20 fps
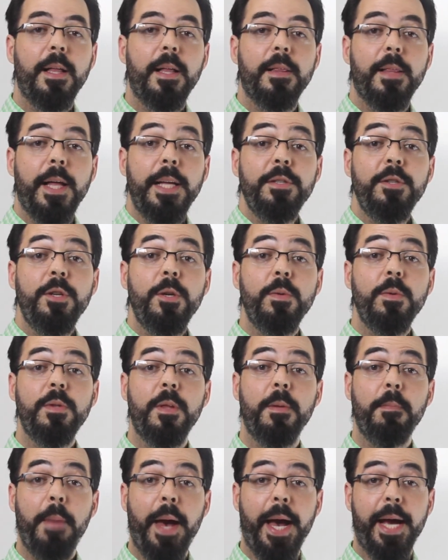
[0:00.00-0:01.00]
Let's use
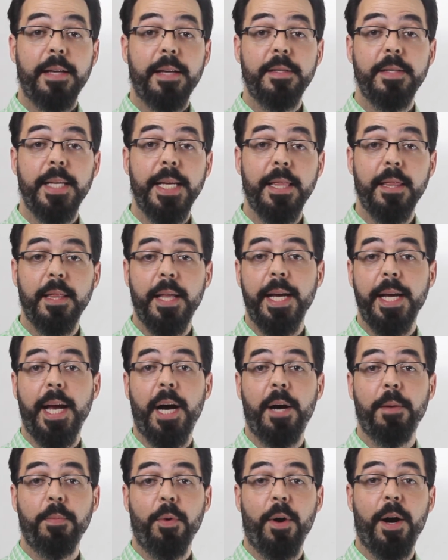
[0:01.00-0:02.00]
the magazine
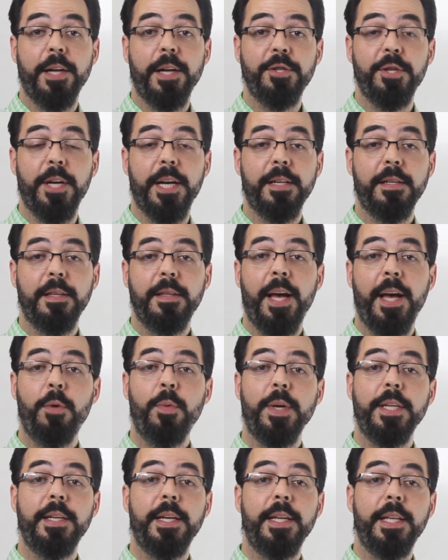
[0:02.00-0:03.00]
layout project that
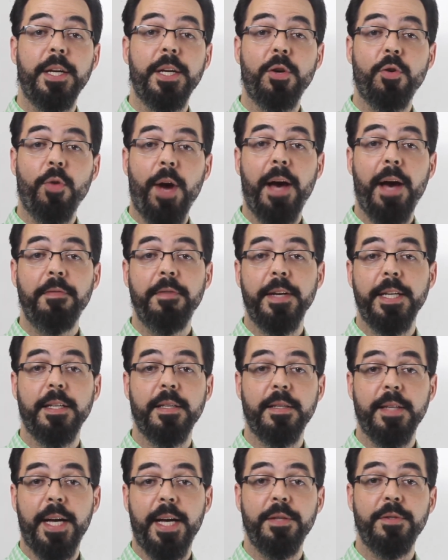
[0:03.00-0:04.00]
we did in Graphic
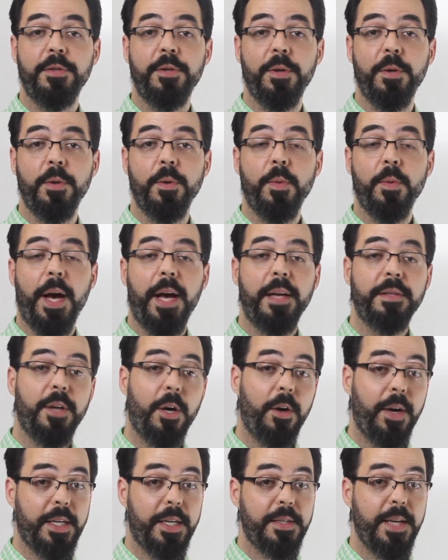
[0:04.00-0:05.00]
Design 2 as
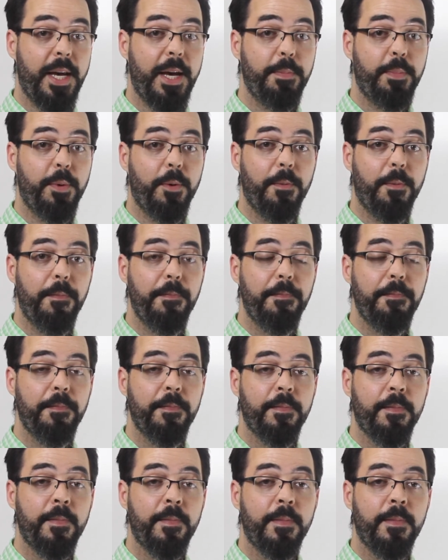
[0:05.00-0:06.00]
our example.
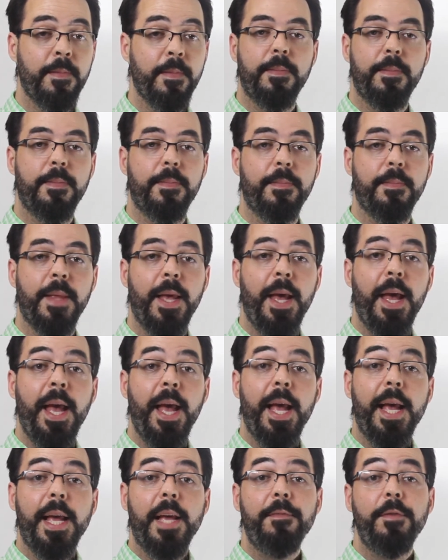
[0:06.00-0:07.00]

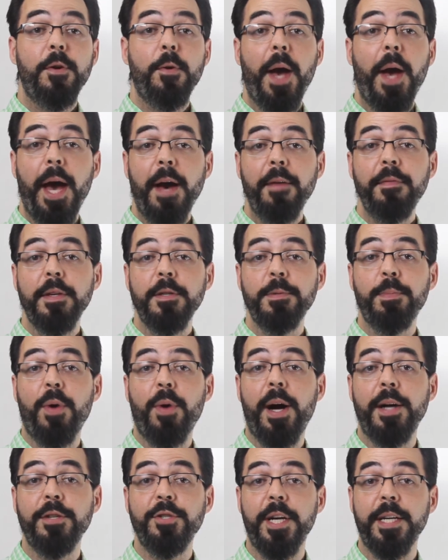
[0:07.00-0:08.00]
If you have this
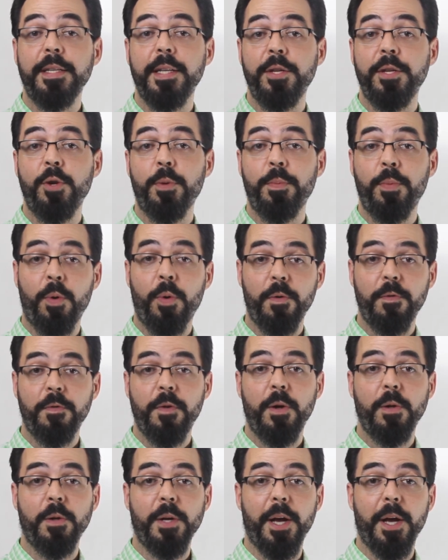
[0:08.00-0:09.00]
project in your
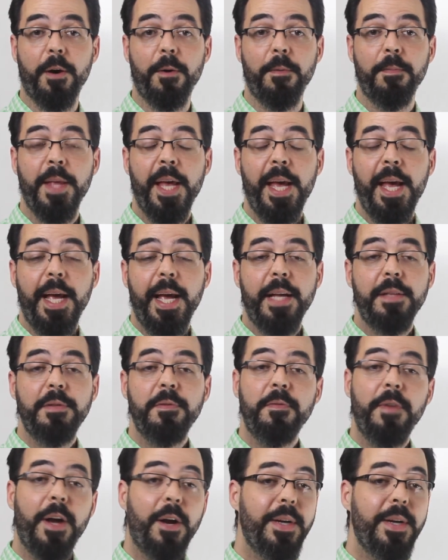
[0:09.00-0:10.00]
portfolio, it's
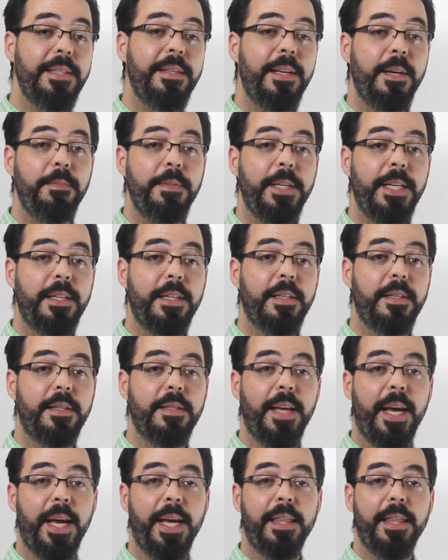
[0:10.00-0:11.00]
very tempting to
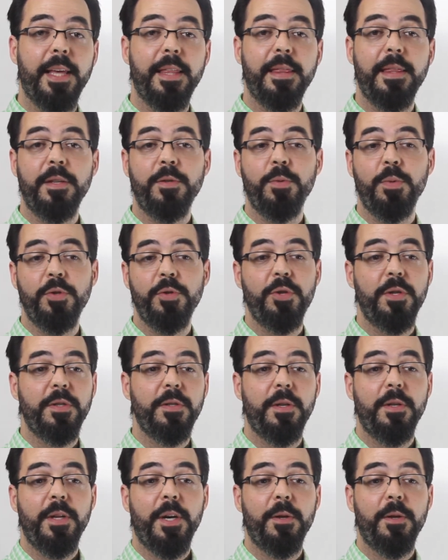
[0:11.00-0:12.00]
say that this was
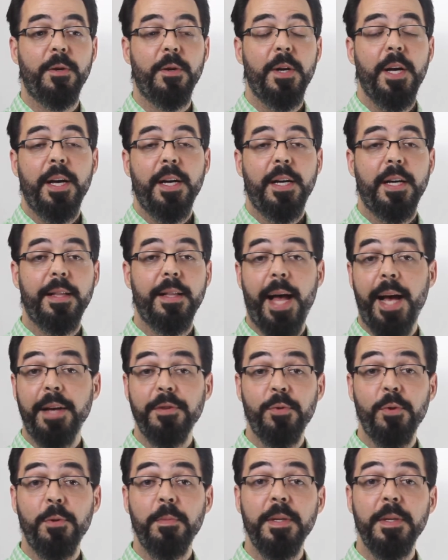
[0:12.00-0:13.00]
just another
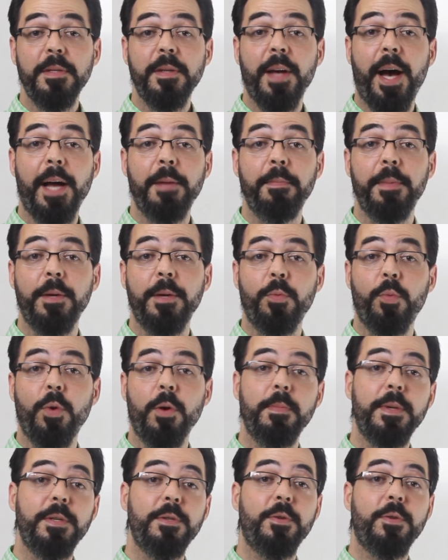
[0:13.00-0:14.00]
classroom assignment
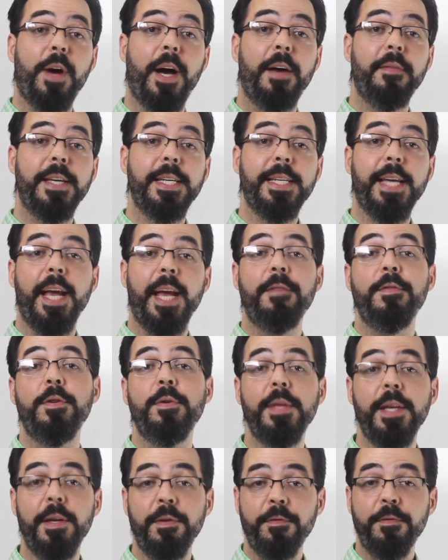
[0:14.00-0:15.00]
where Mr. Ivy gave
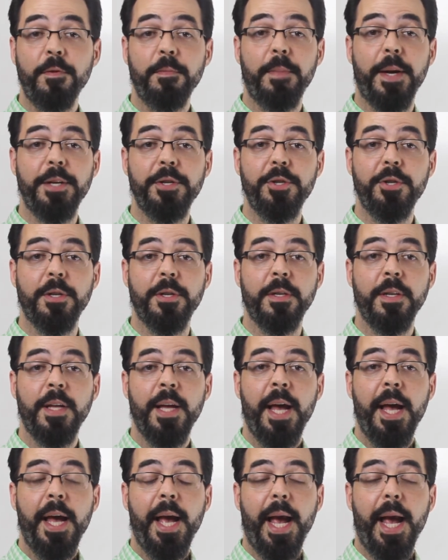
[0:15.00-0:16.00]
you the information
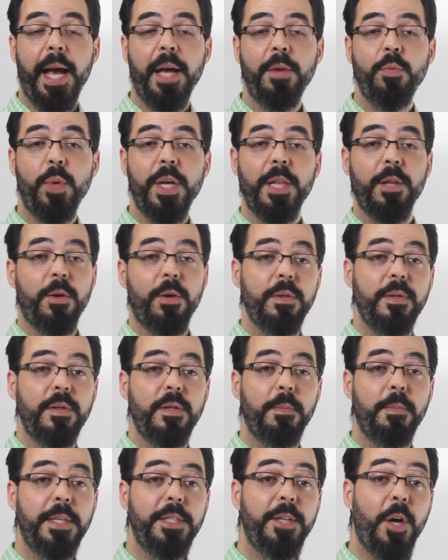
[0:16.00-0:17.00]
and we learned
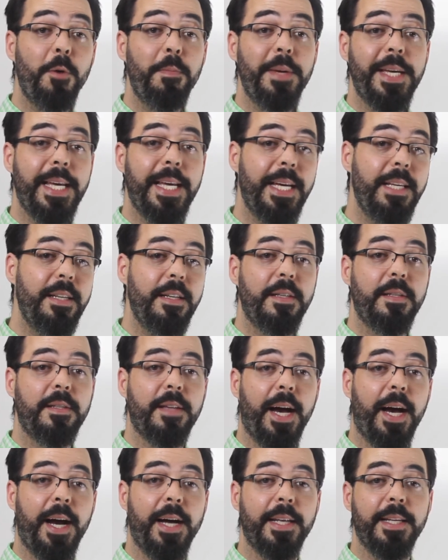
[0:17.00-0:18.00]
some Adobe
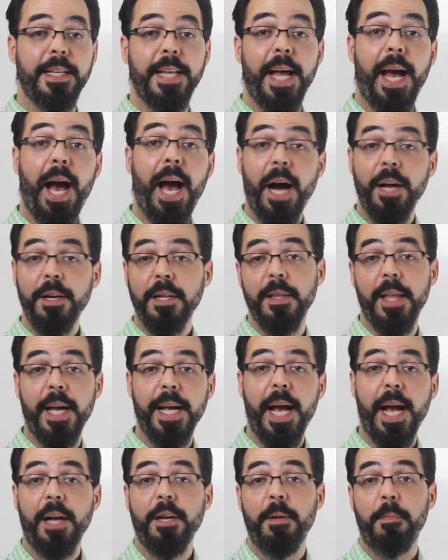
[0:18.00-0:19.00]
InDesign and how to
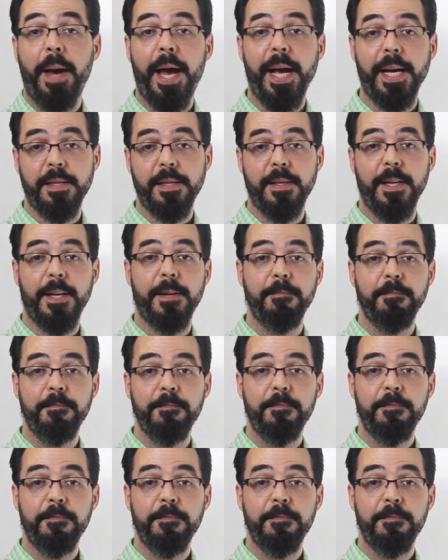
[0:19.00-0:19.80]
lay out a magazine.